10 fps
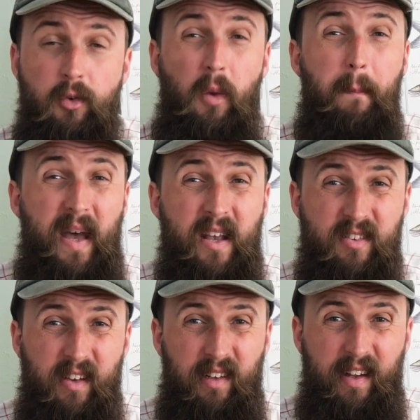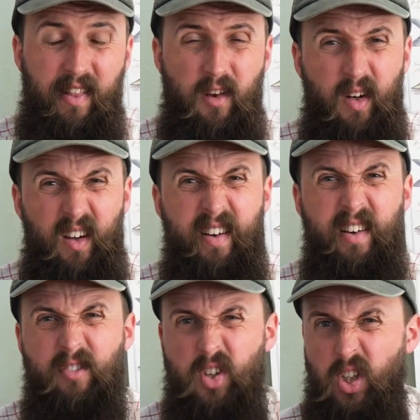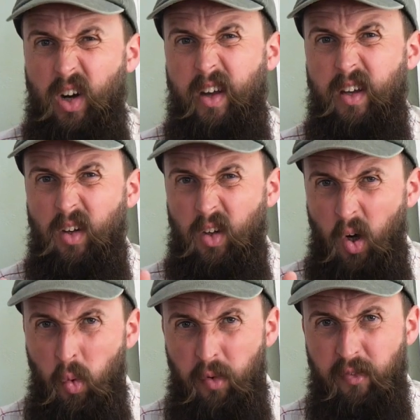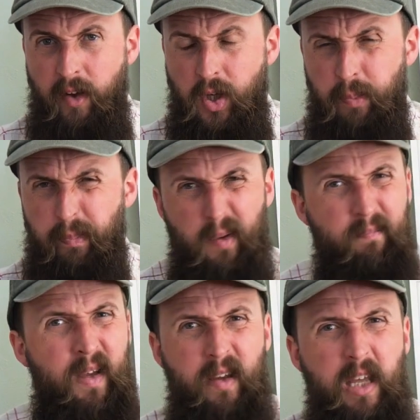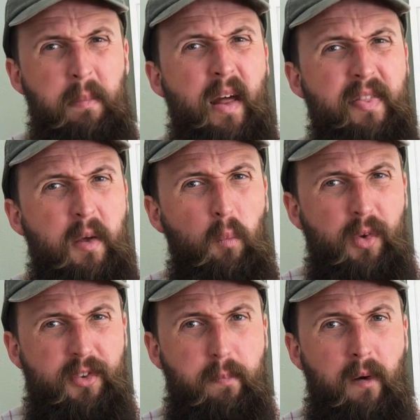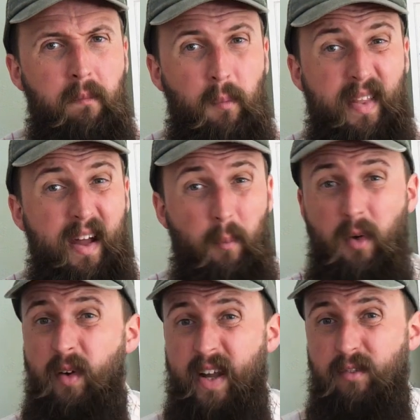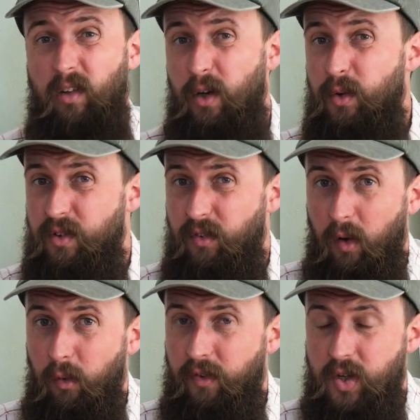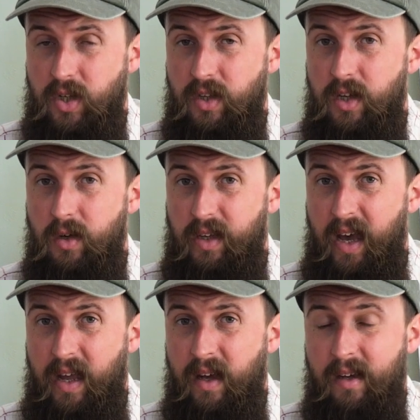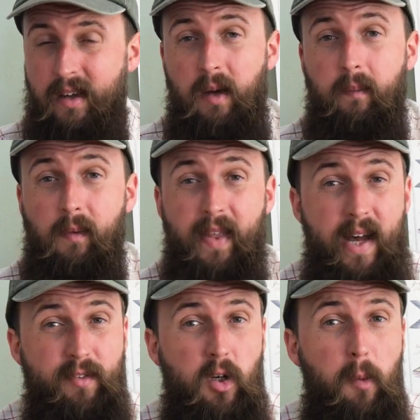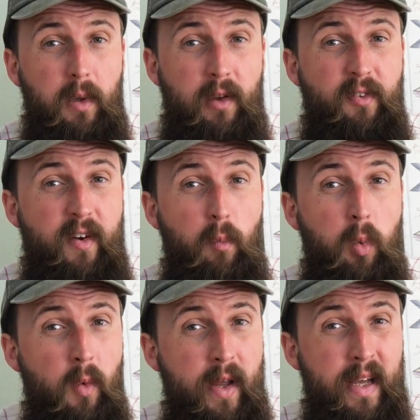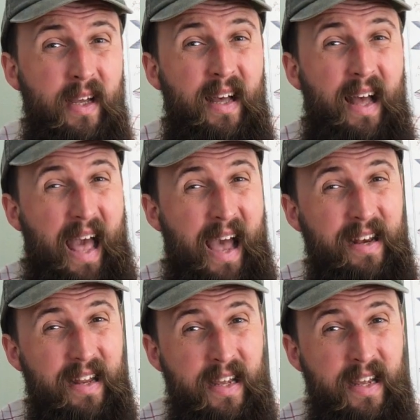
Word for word: So basically, they're a kind of giant goldfish, but you might think, what's the problem with that? We already have loads of goldfish in the UK. Well, they have a couple of very worrying and